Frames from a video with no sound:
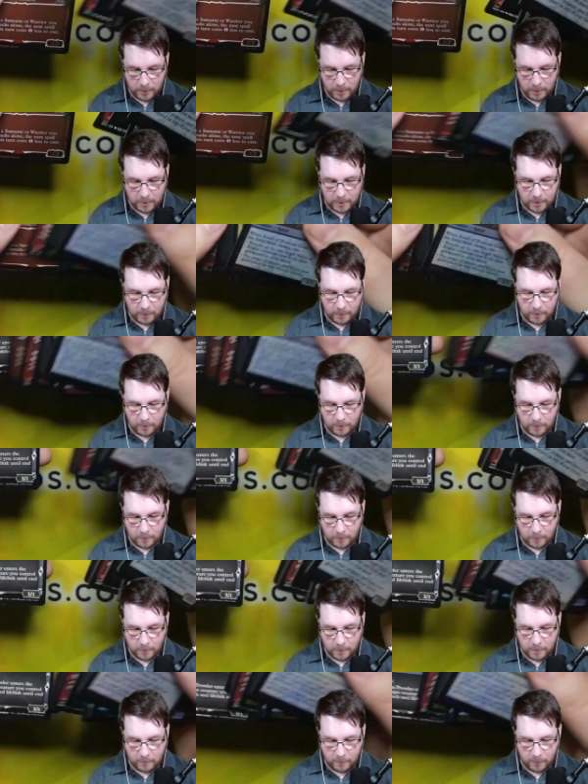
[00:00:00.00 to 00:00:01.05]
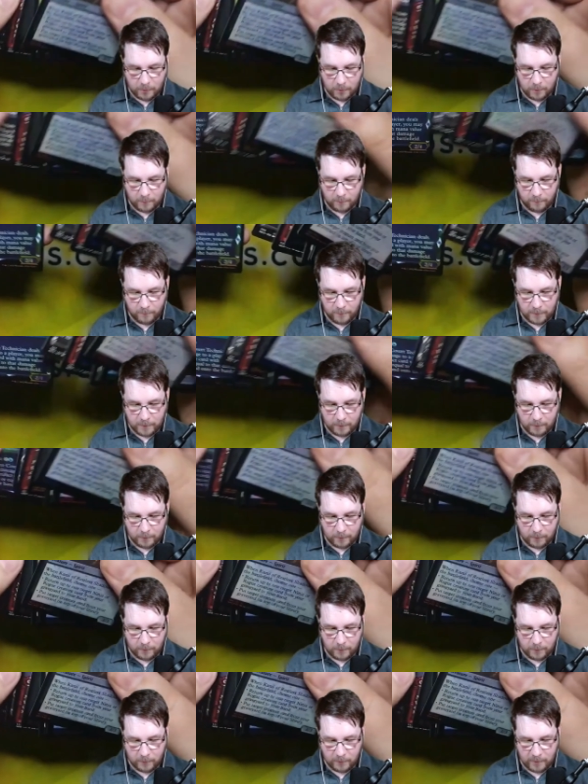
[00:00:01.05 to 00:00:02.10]
Got double
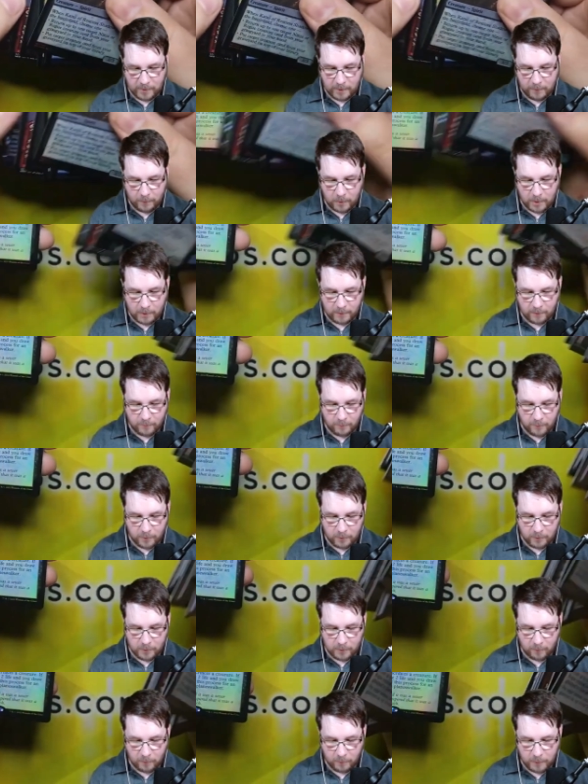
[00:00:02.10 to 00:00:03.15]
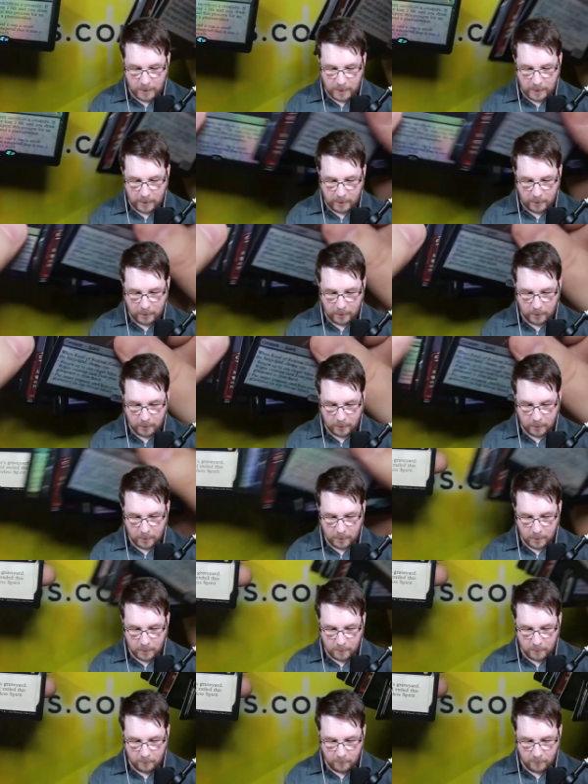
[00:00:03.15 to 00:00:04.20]
Samurai's Invoke Despair.
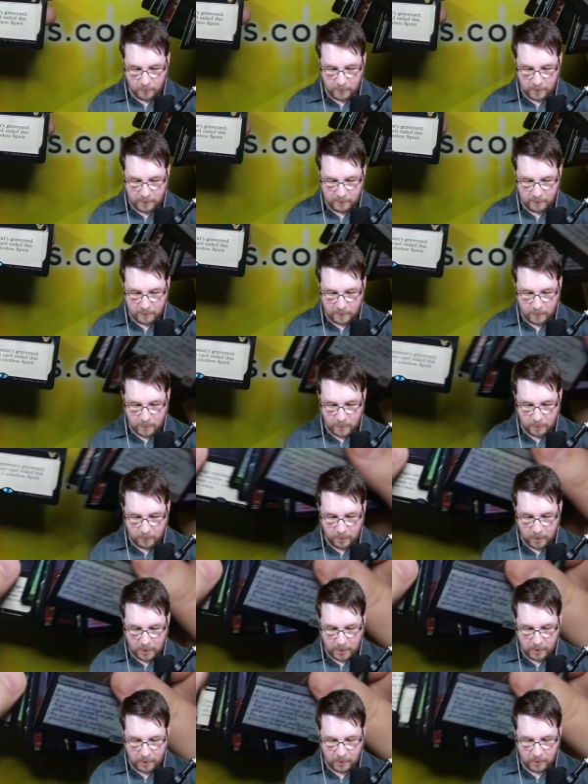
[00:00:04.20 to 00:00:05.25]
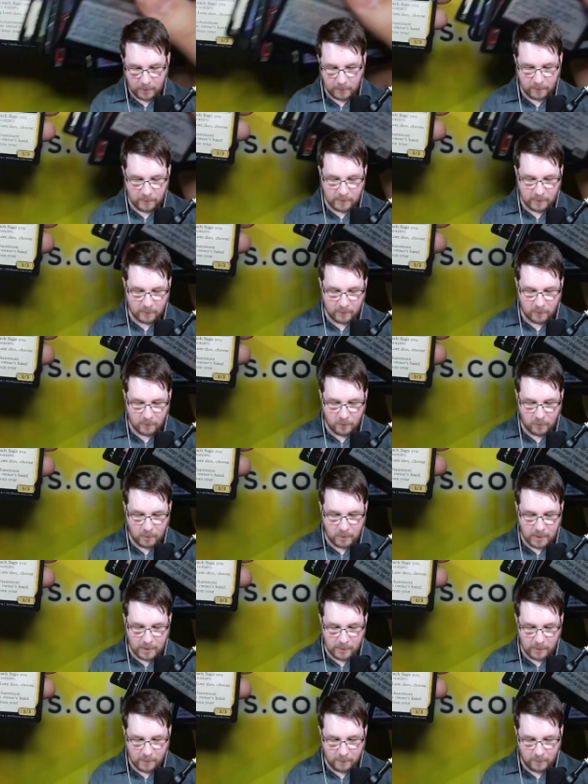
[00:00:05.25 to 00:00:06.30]
Release to Memory.
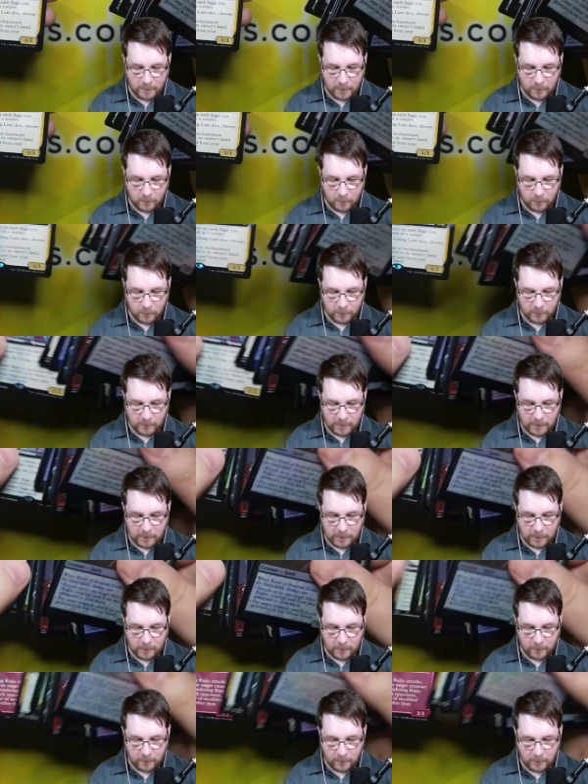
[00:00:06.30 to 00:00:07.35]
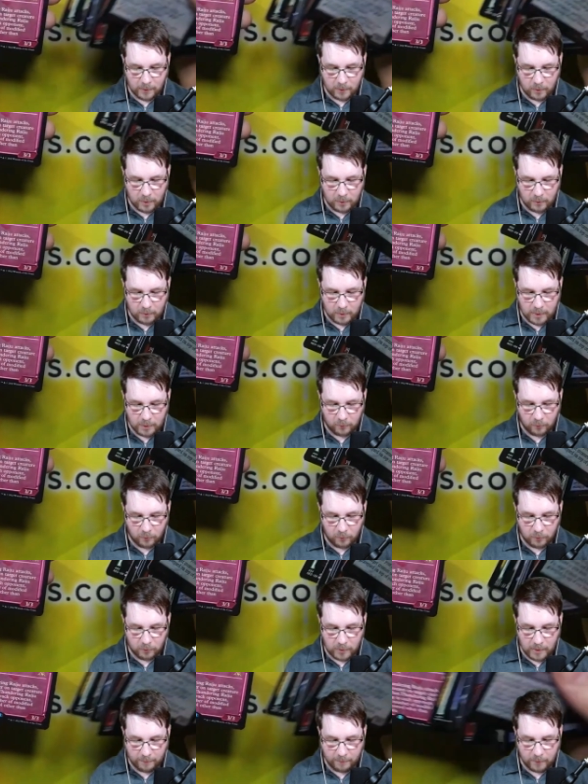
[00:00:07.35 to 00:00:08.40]
Satsuki, Living Lore Extended Art. Thundering Raiju
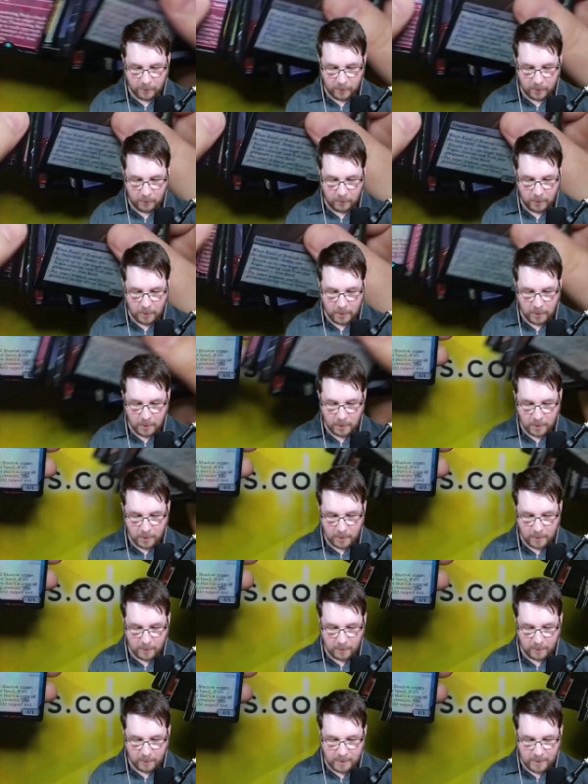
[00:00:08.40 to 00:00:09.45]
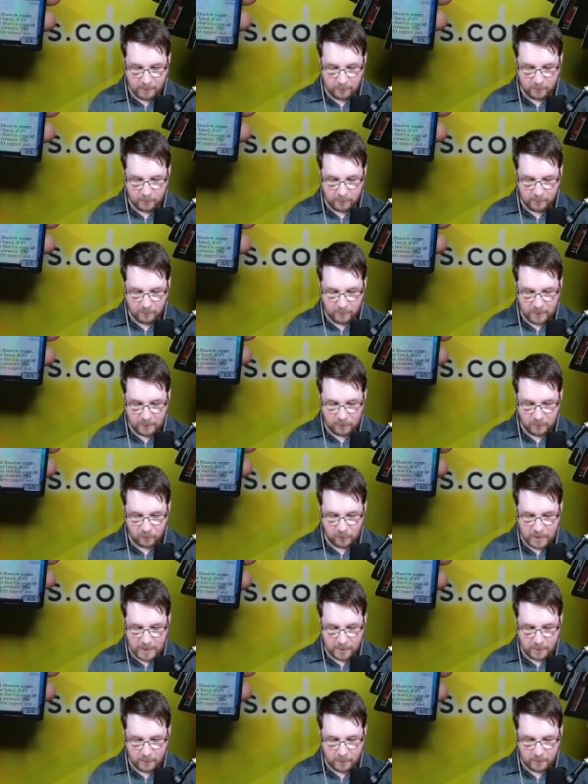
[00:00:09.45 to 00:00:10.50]
Soft Glow. And Thousand Face
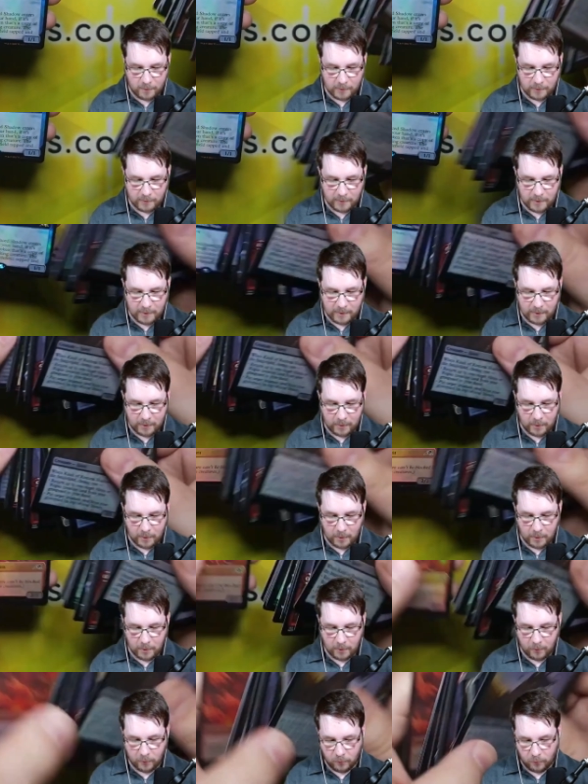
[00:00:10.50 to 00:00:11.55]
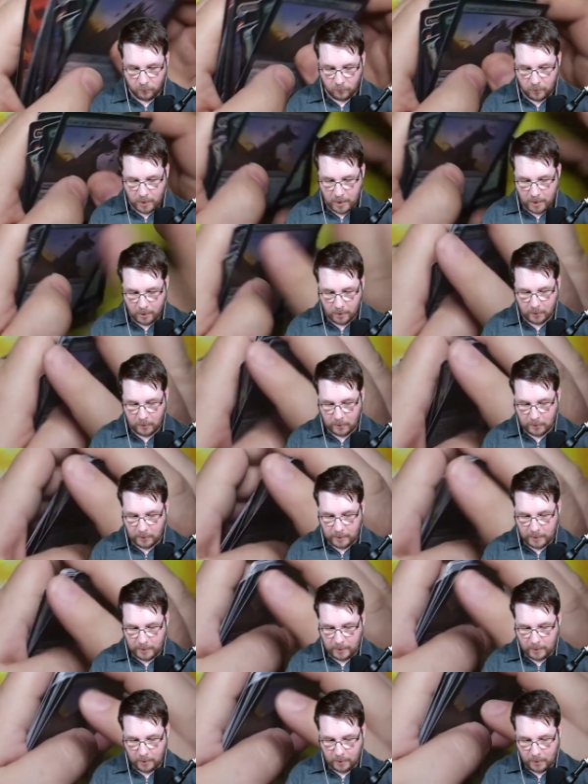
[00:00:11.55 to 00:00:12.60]
Shadow Extended Art Rare,
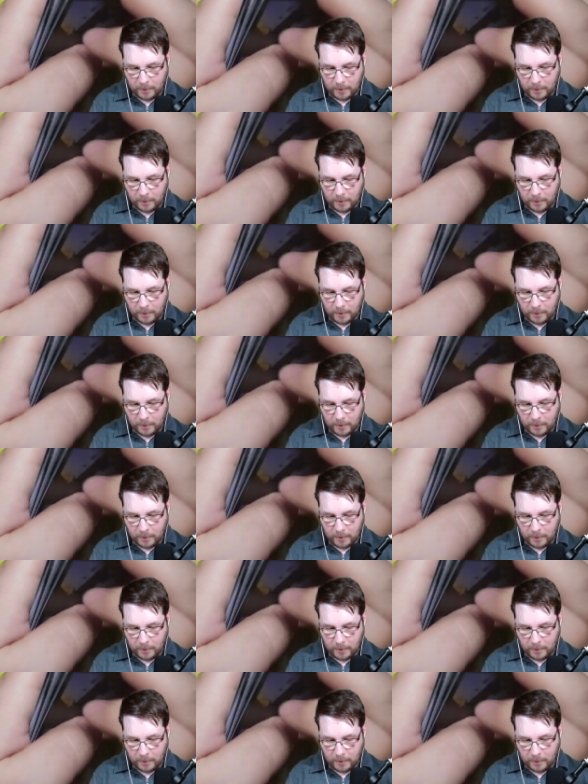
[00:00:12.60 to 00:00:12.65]
Clay.